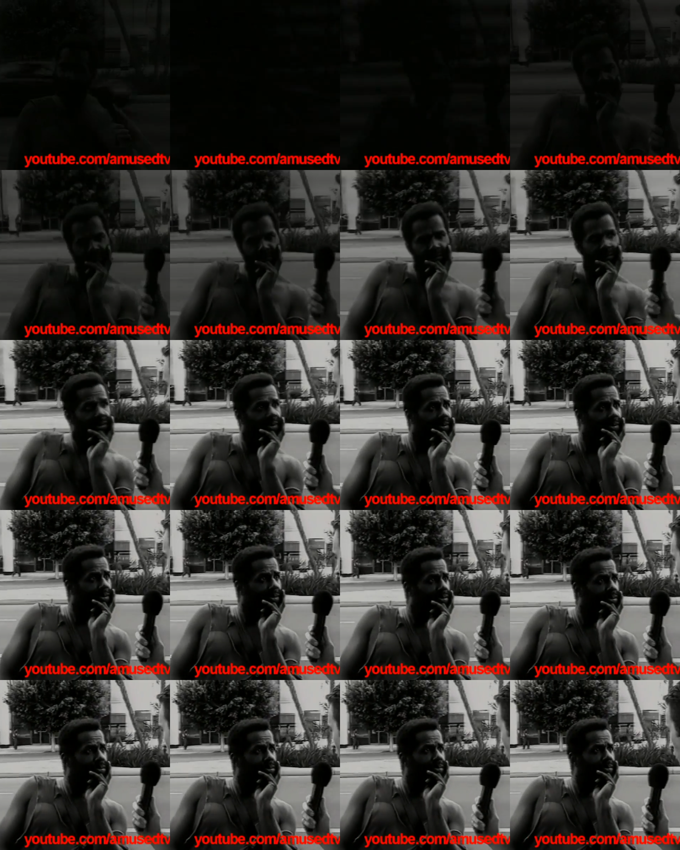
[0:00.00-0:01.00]
Have you ever been
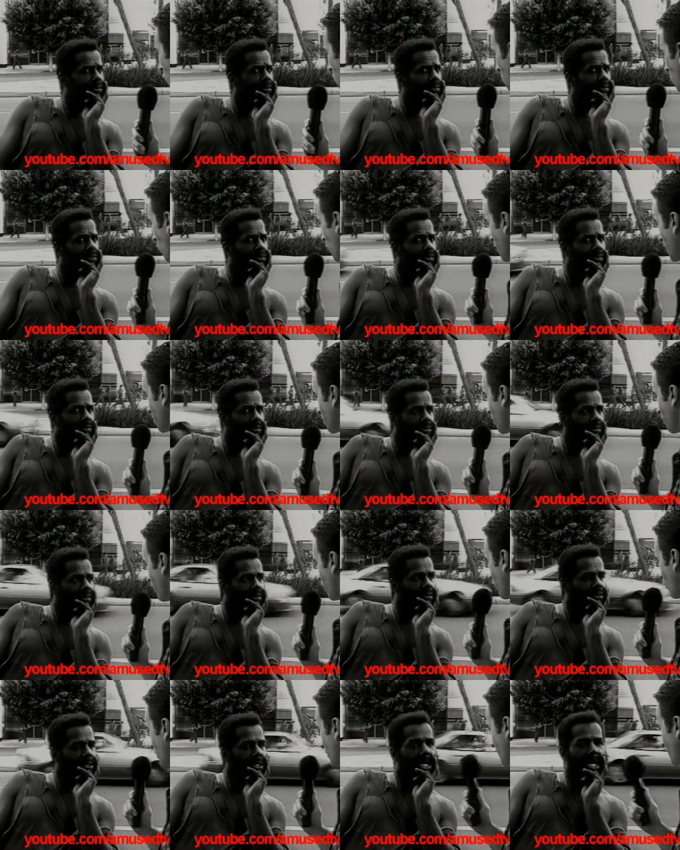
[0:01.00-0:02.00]
snowboarding
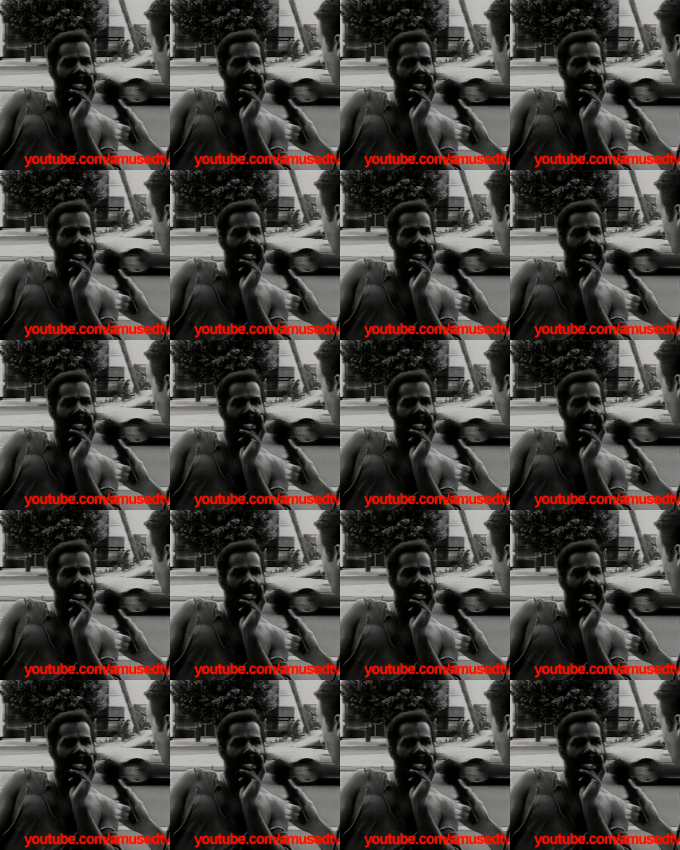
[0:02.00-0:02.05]
before?